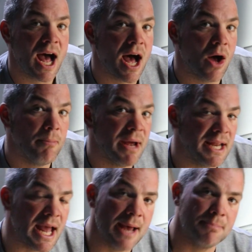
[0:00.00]
how
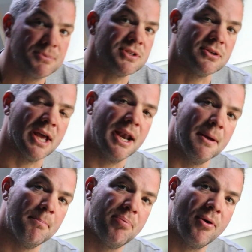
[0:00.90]
many amps you can
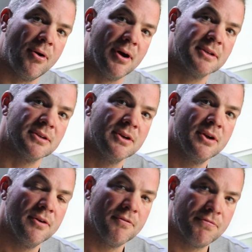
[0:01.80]
import
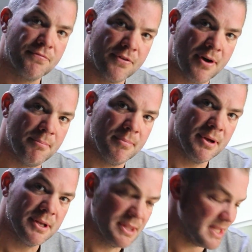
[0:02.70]
from
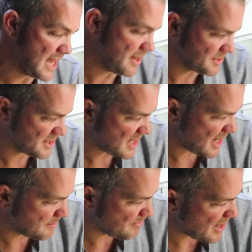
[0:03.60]
the
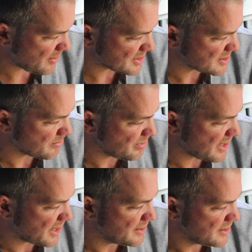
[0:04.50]
outside power
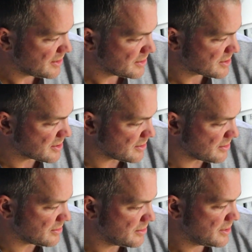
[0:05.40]
supply.
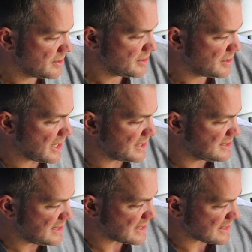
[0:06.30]
So the
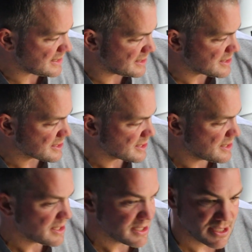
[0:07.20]
idea is,
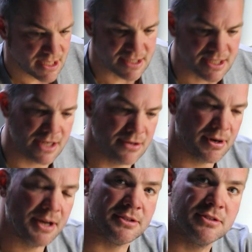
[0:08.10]
let's say you
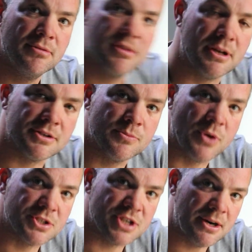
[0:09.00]
run a 2000
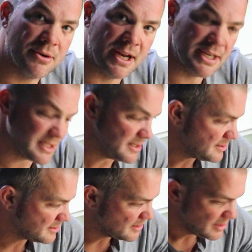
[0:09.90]
watt generator,
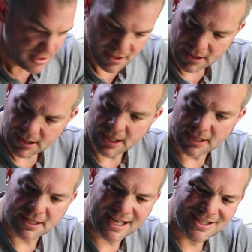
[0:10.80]

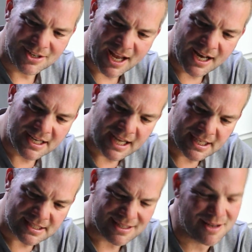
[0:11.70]
then you can
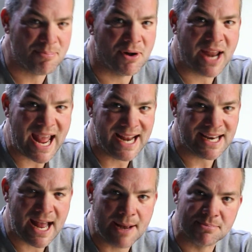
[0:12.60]
get about 8
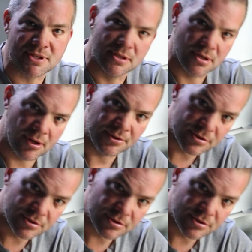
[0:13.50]
amps on the